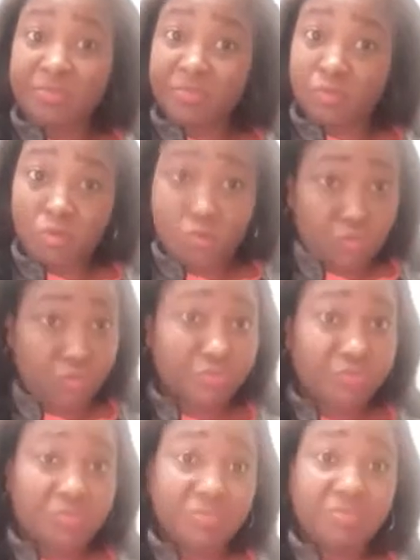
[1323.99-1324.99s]
Cool.
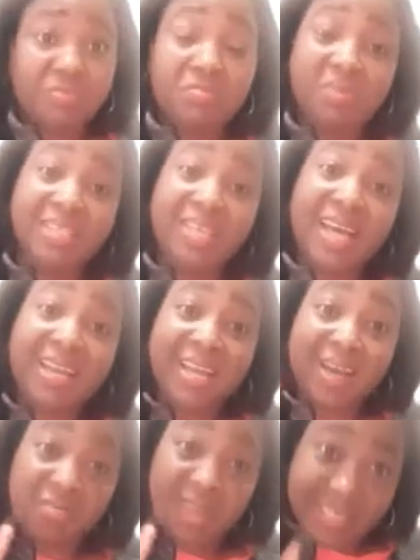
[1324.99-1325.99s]
But
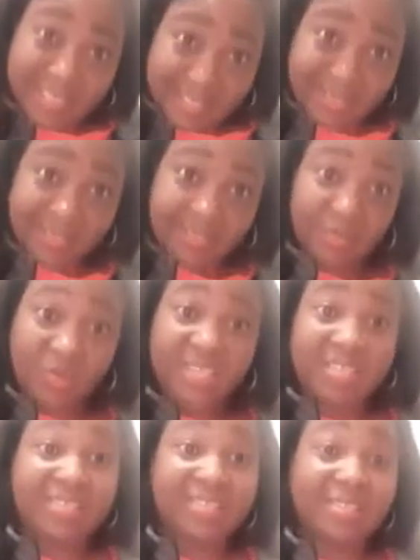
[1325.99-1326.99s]
allow us,
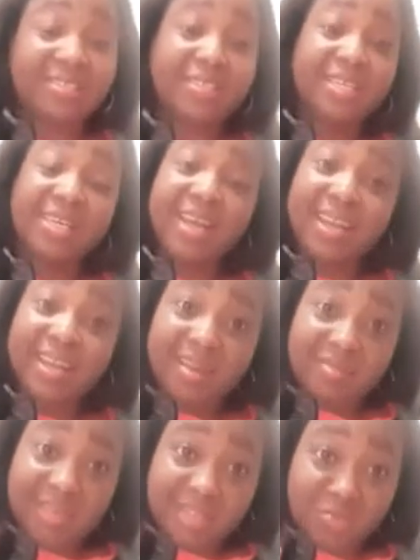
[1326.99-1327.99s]
Swalians,
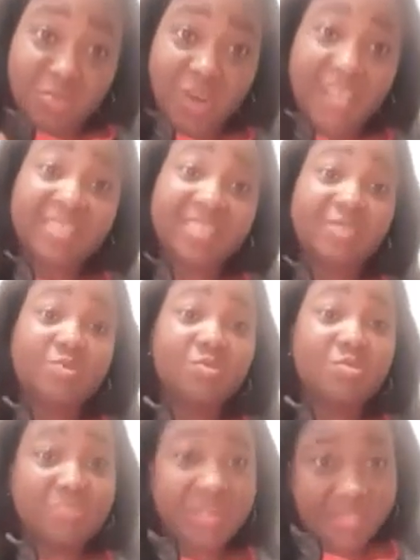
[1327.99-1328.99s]
allow us, Mualians,
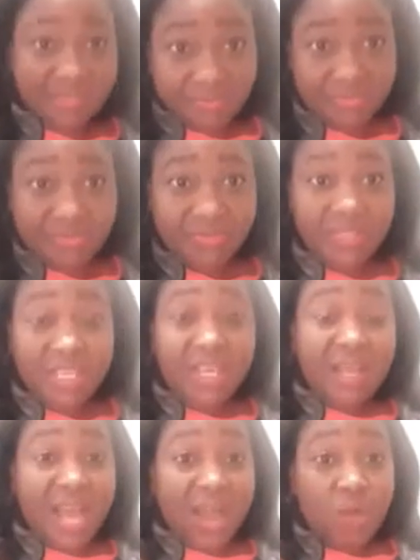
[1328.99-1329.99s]
who pray.
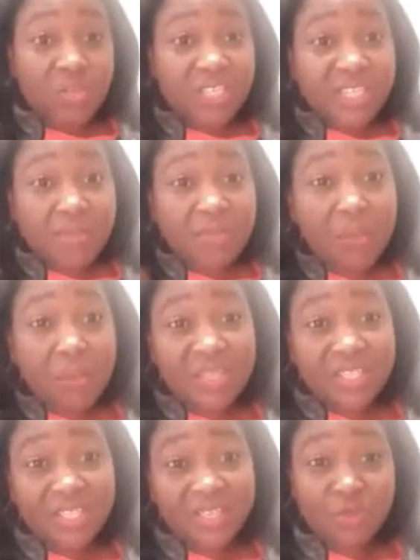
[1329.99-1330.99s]
I will share my
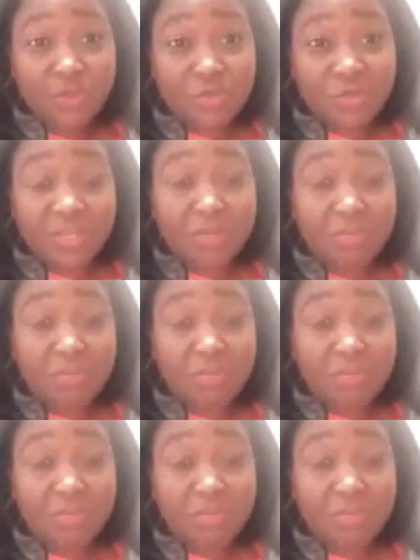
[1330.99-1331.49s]
personal story.